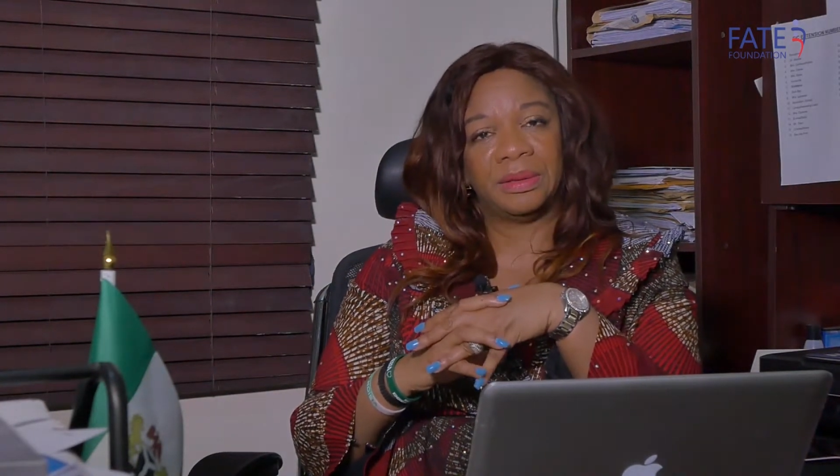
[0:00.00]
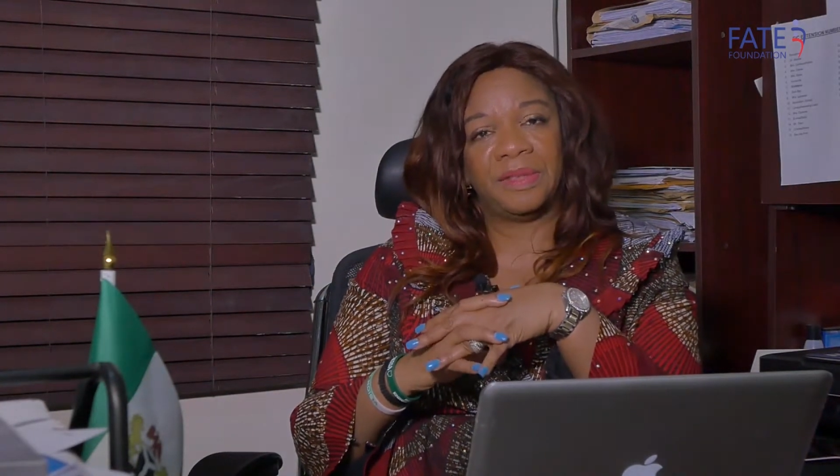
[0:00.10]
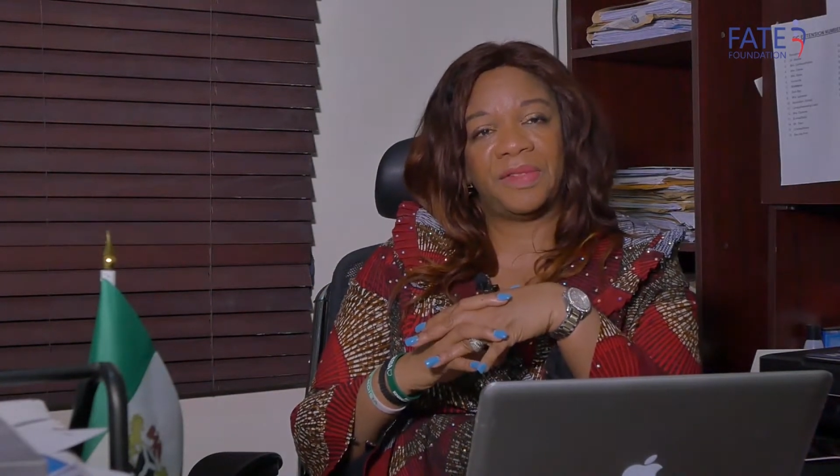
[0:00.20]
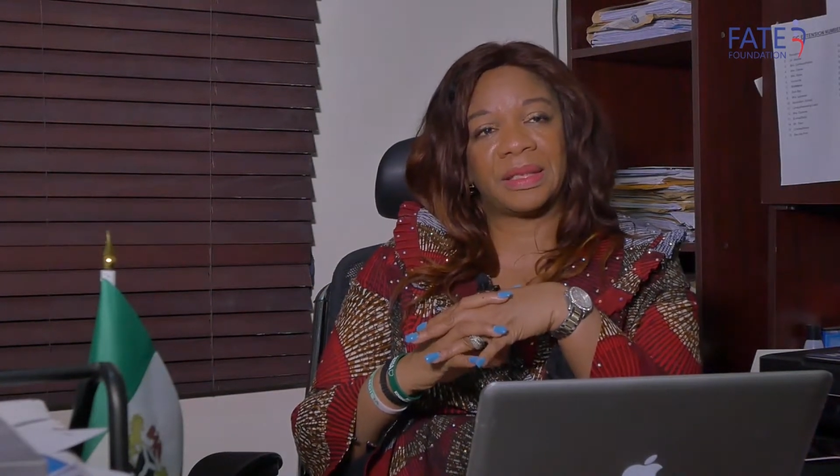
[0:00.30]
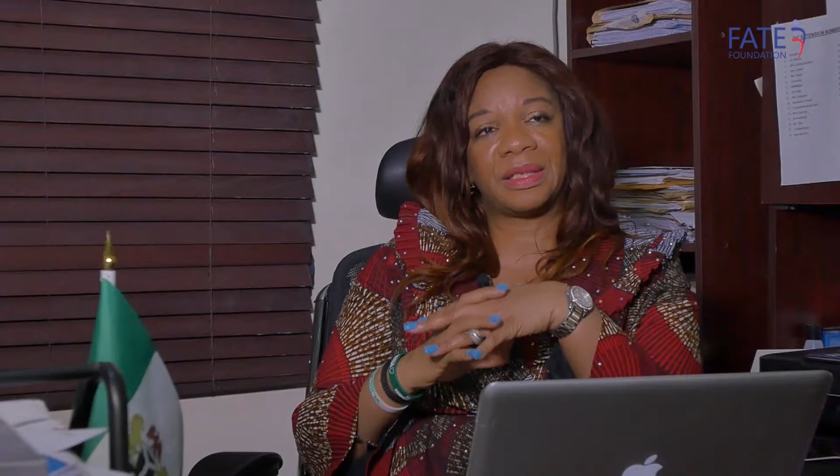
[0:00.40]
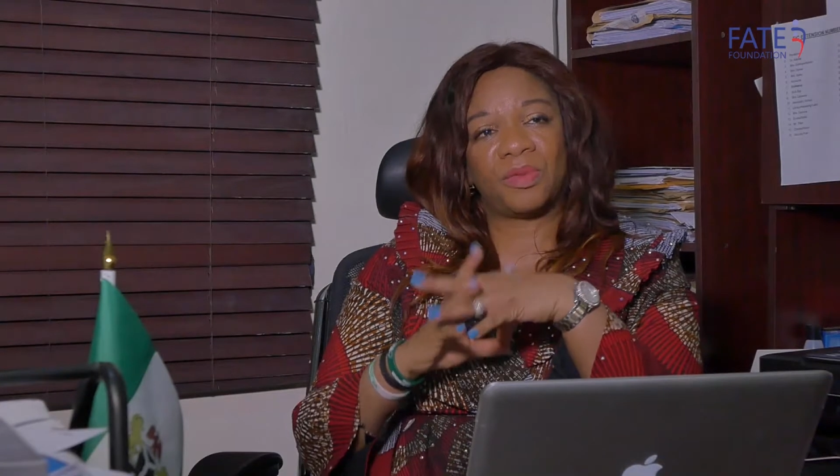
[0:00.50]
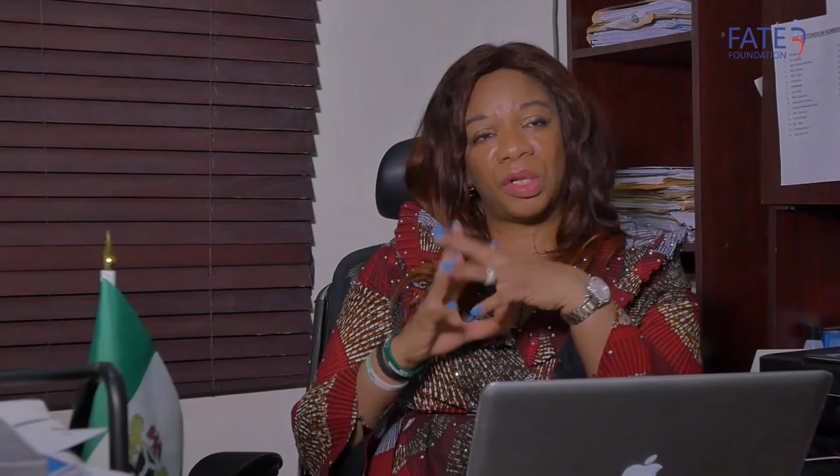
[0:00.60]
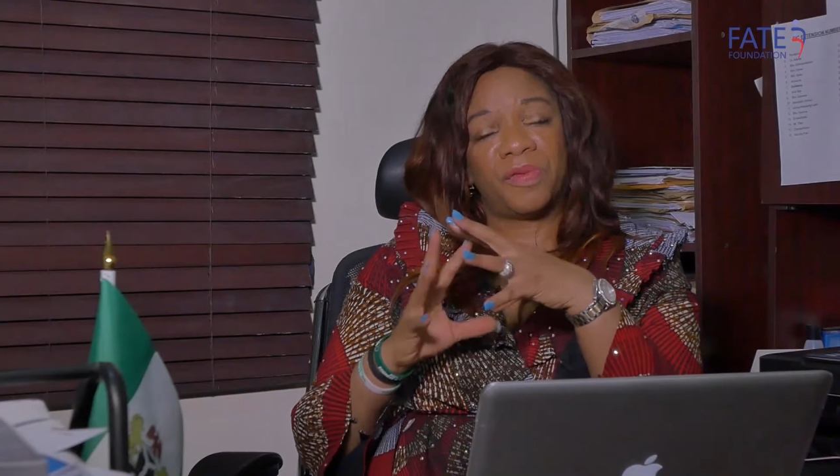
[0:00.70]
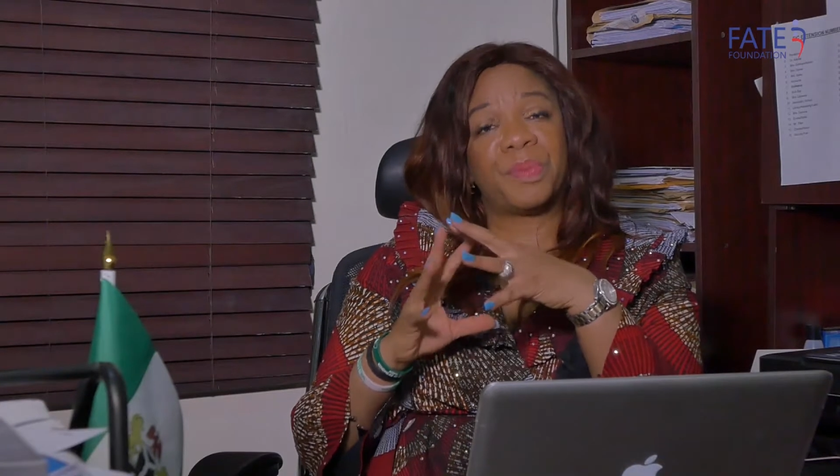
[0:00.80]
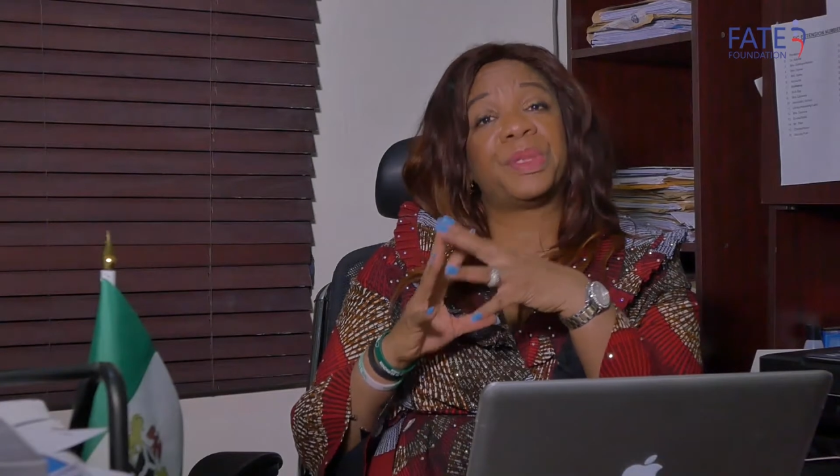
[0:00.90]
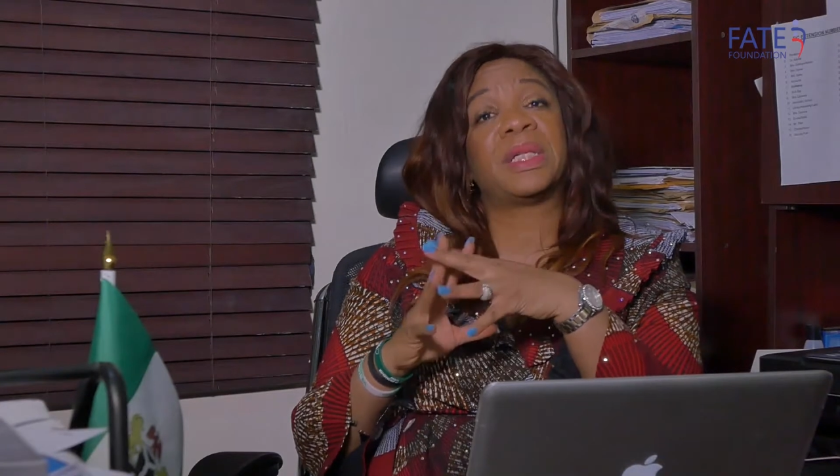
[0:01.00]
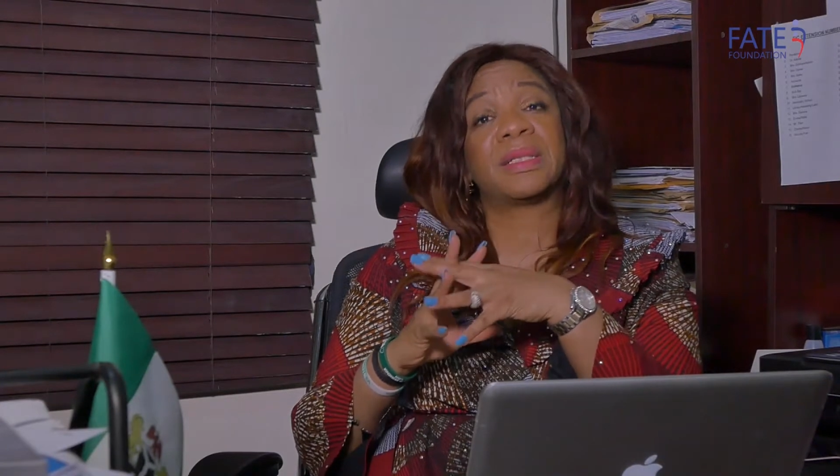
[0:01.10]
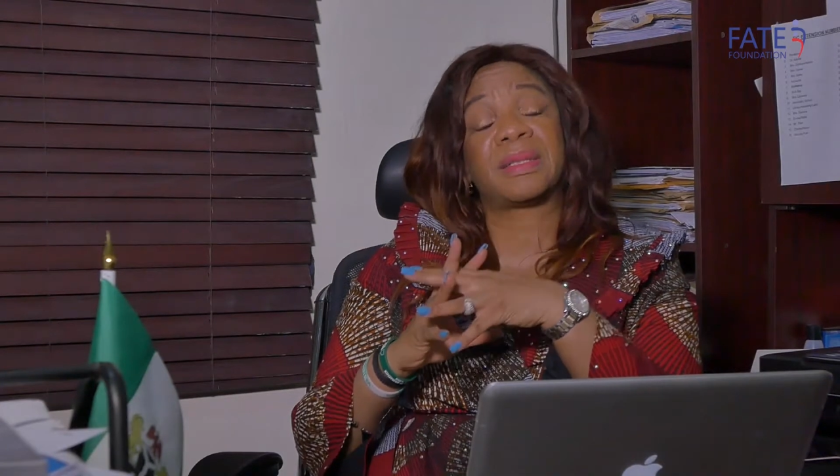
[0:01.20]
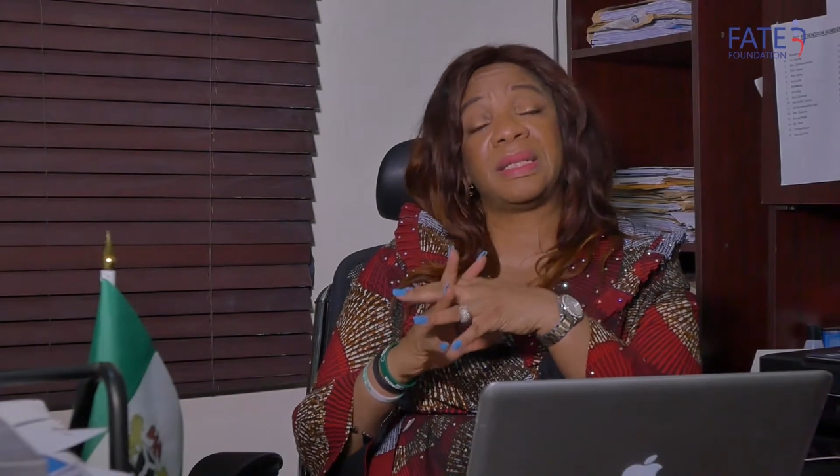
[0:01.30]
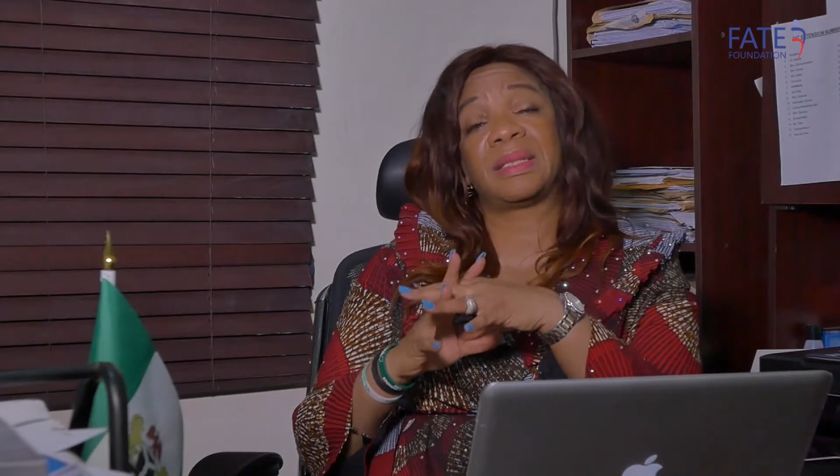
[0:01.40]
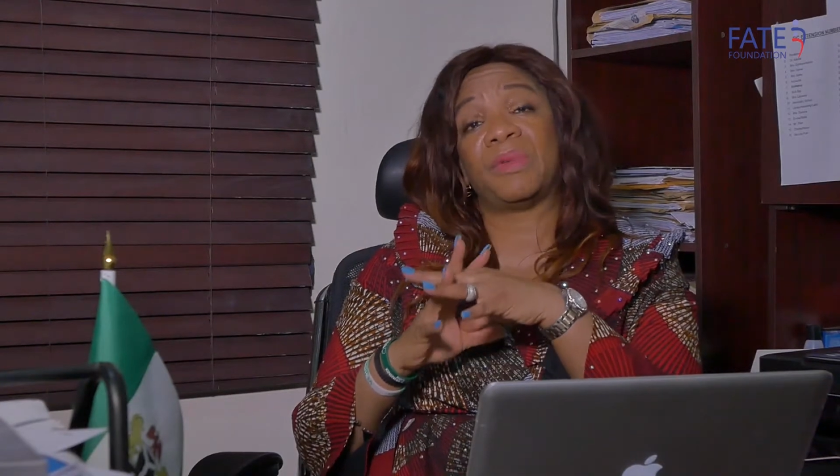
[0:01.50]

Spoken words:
In fact, it's one of the biggest things